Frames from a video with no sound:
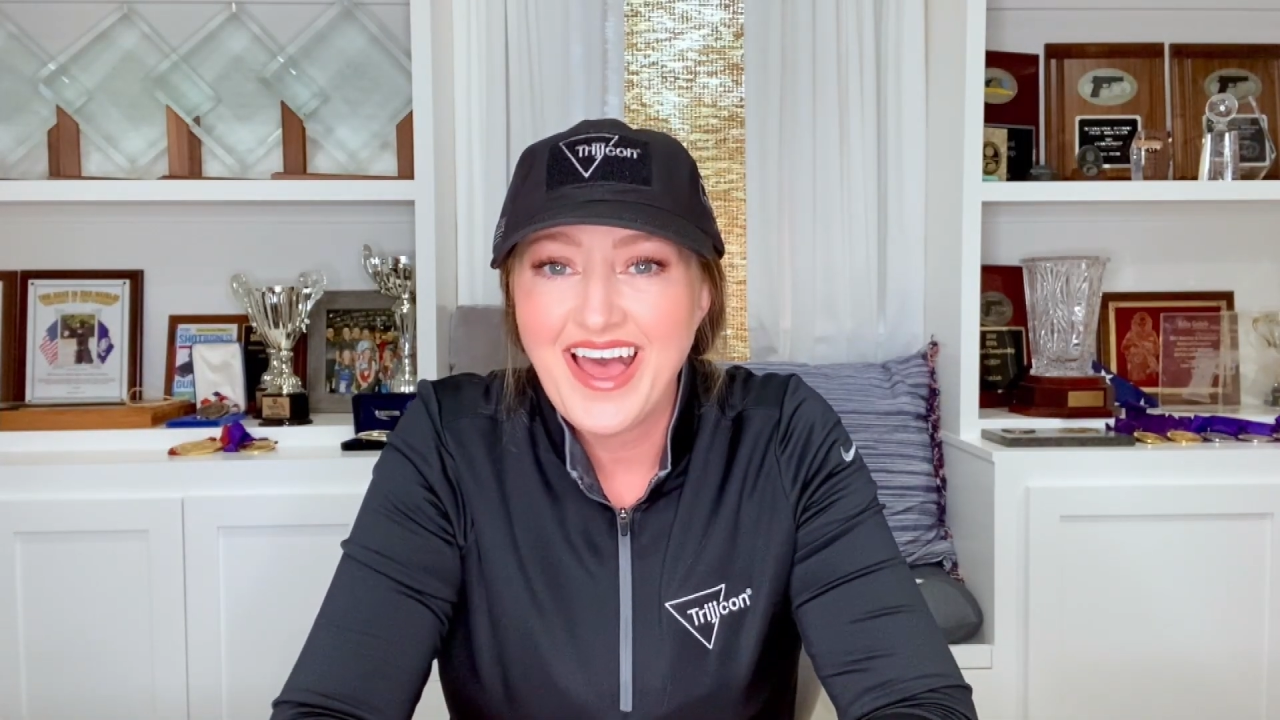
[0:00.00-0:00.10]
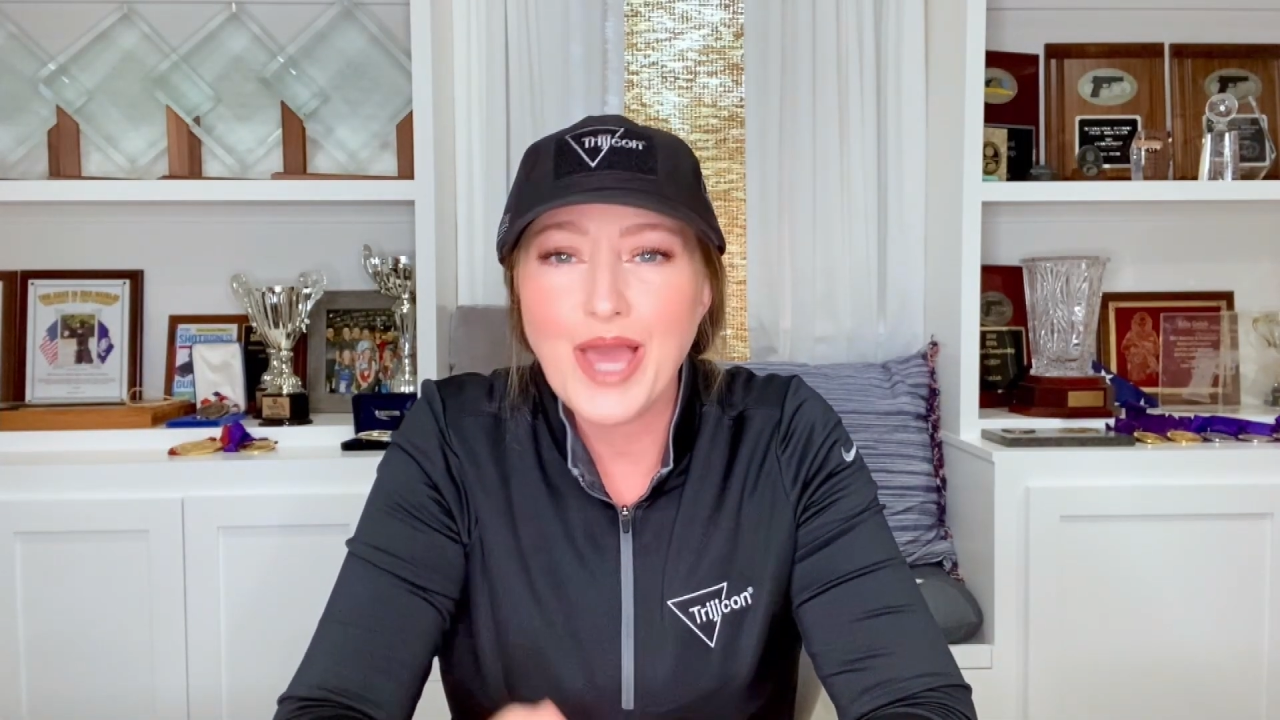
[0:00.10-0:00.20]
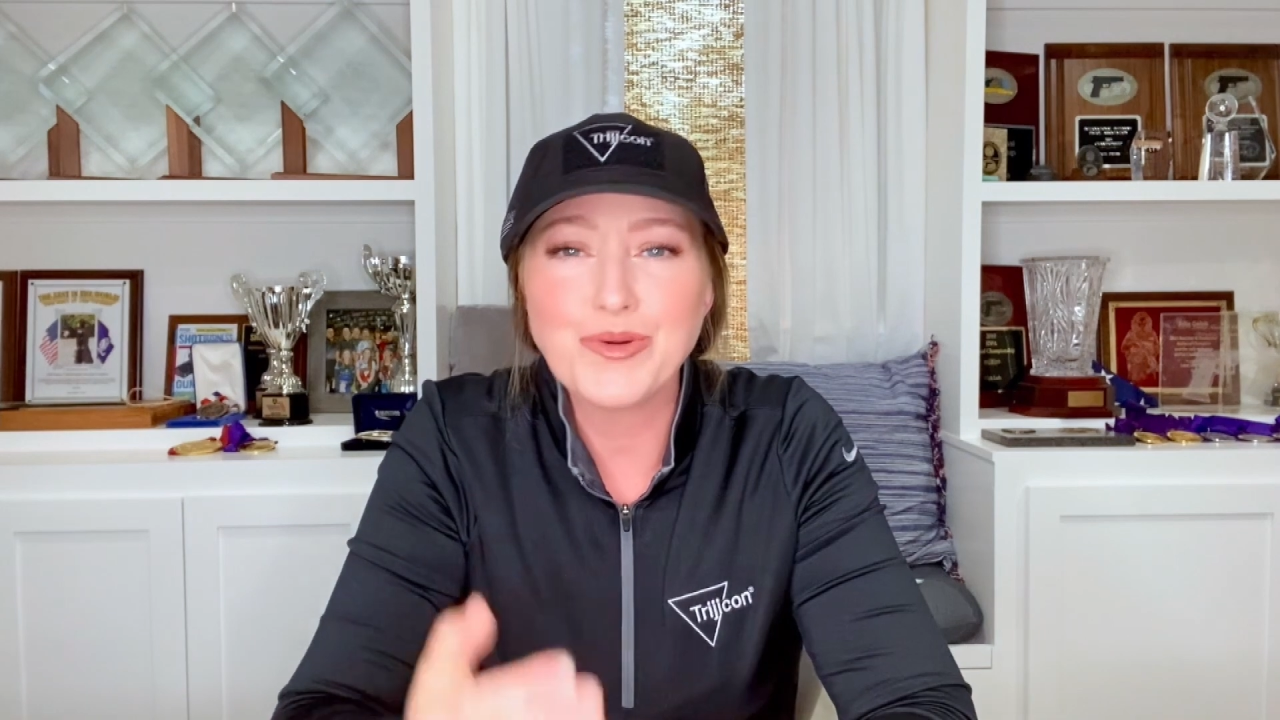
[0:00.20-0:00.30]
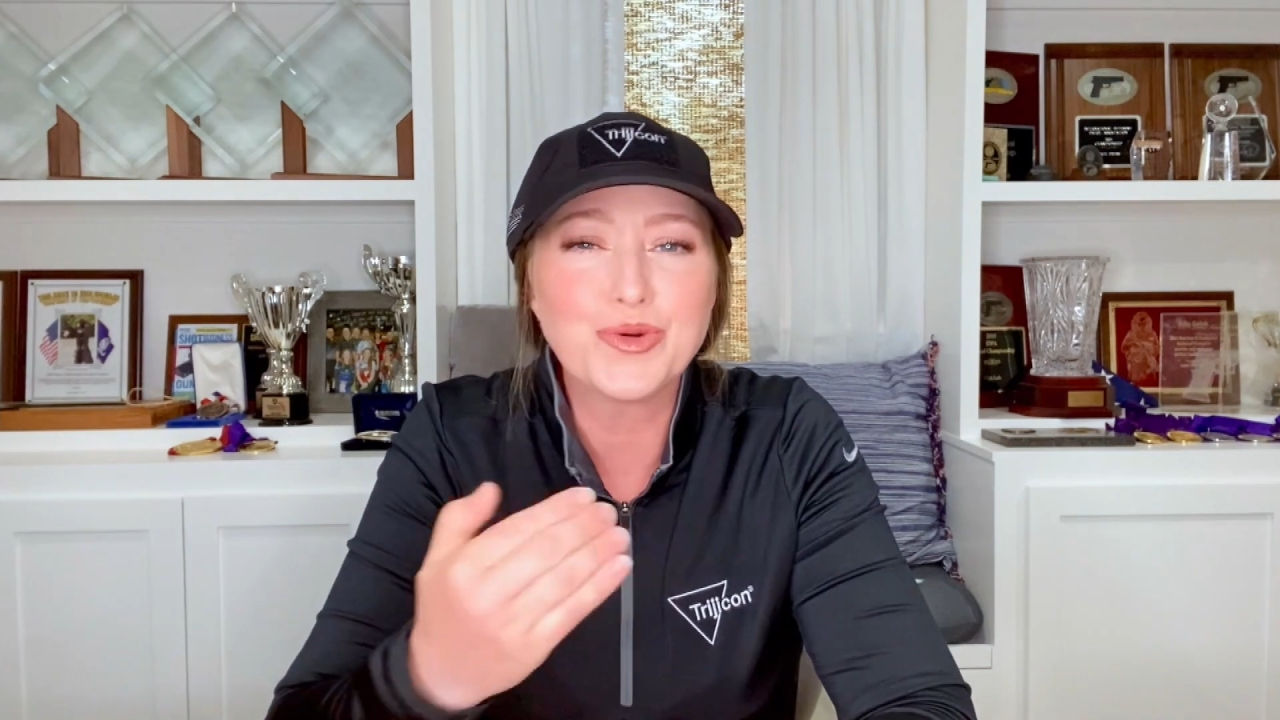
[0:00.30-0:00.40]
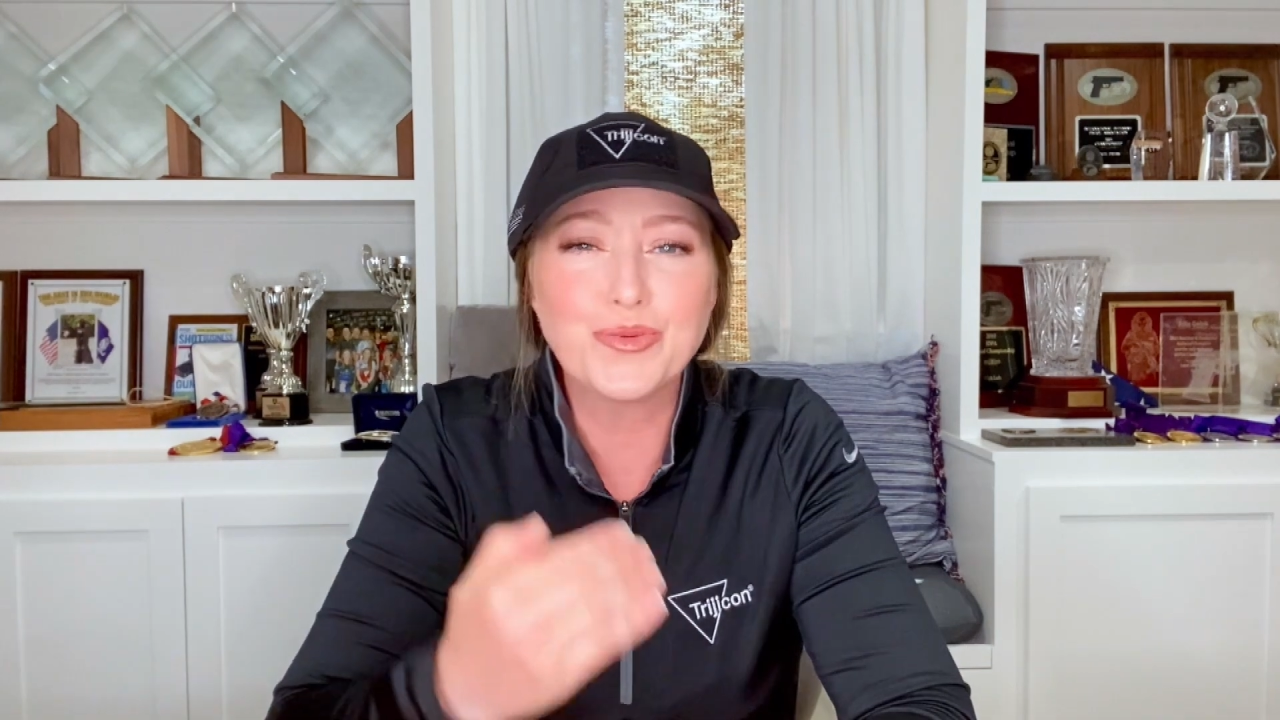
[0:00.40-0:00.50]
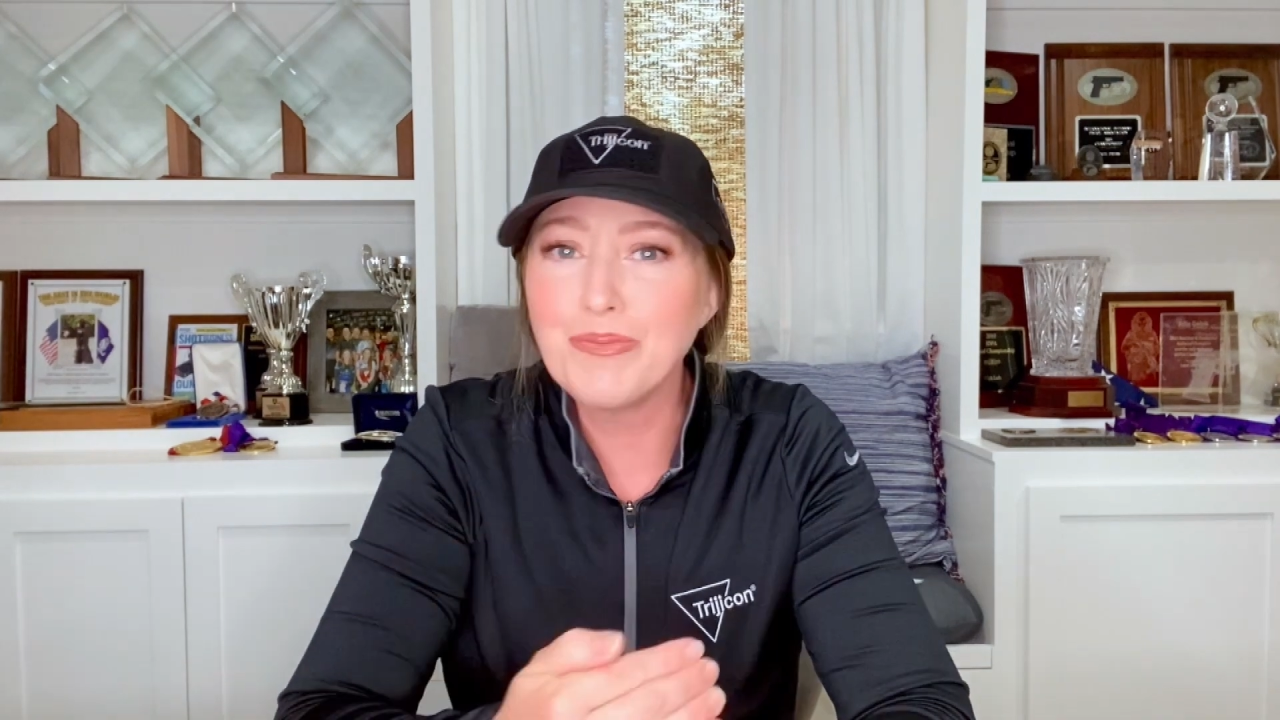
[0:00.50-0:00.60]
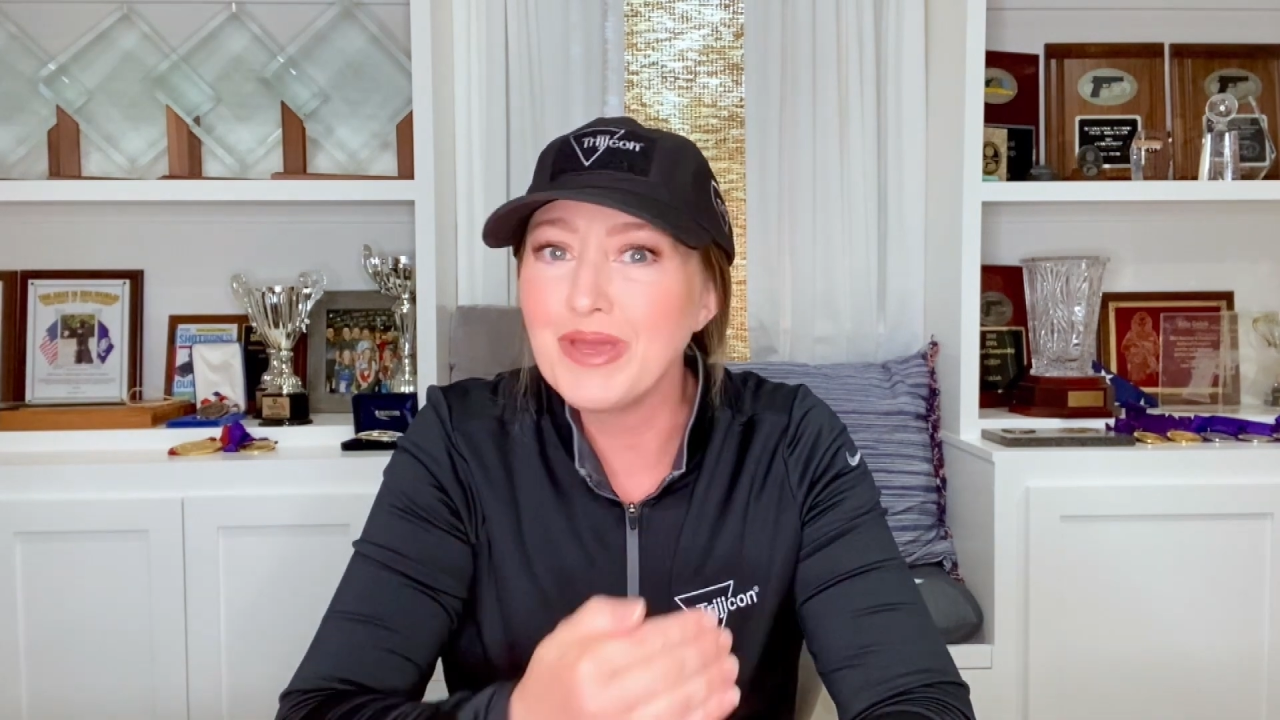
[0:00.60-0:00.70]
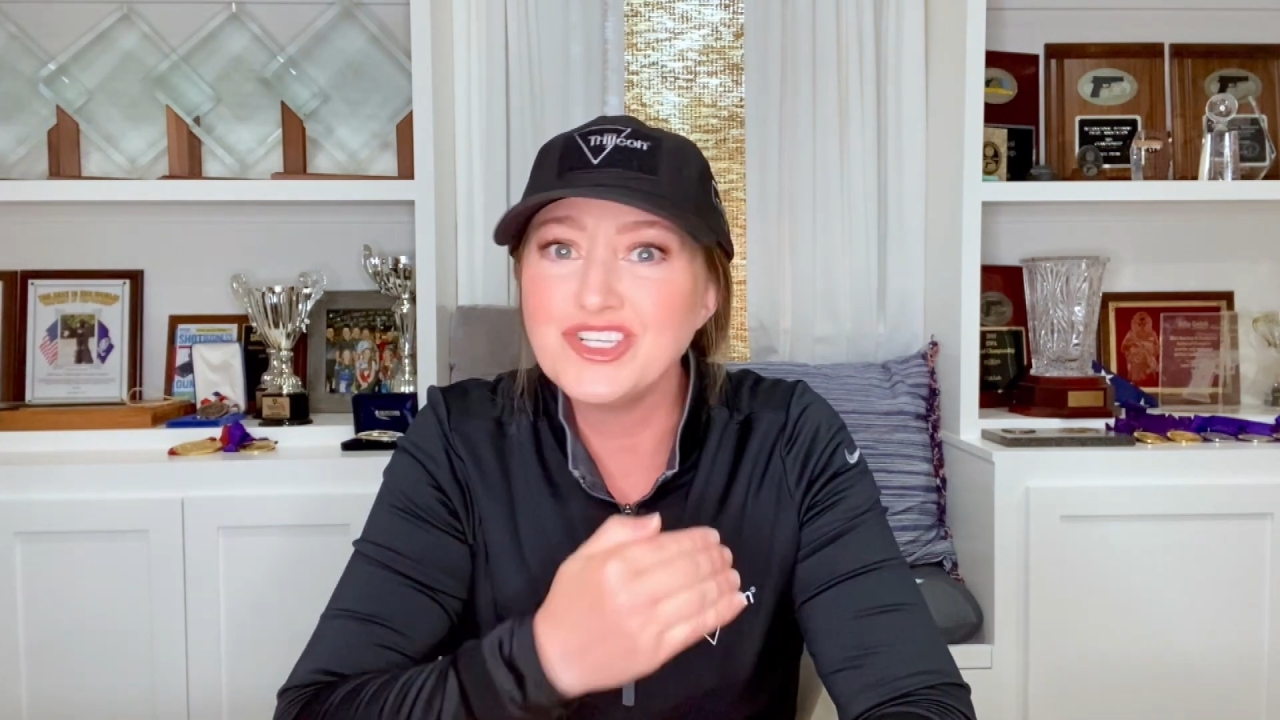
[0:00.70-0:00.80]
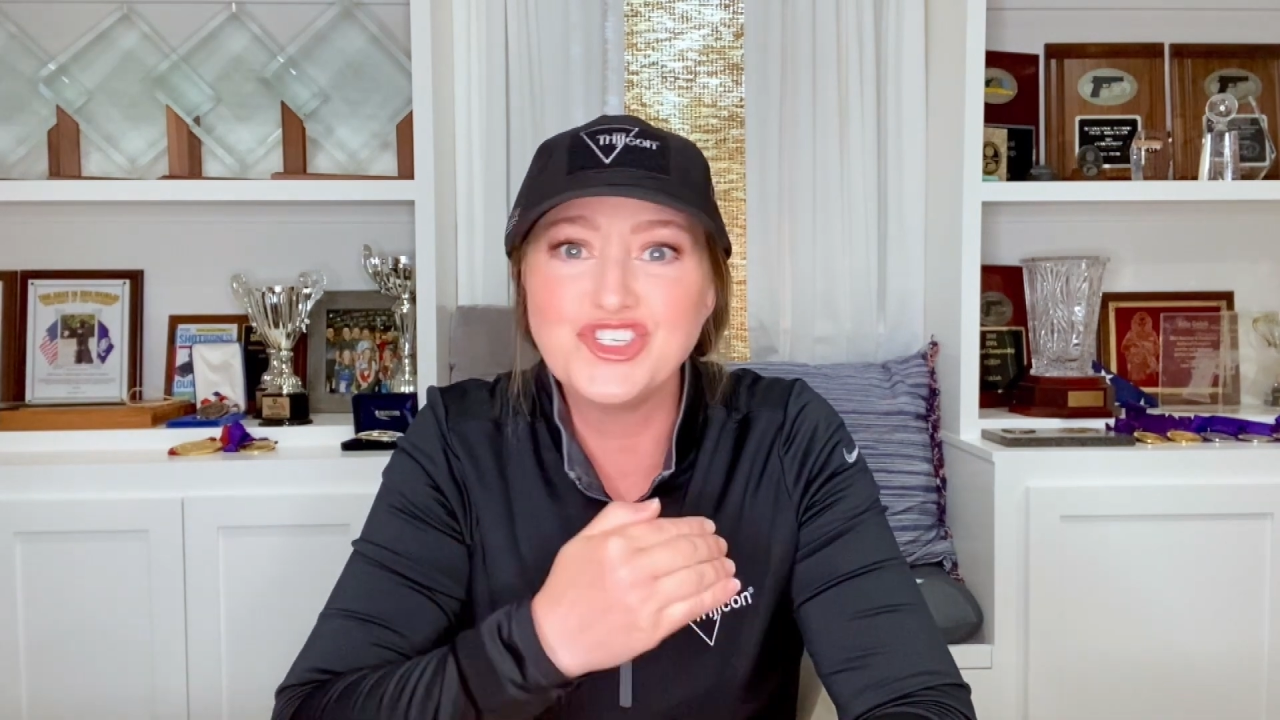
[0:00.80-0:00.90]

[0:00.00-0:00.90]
I'm gripping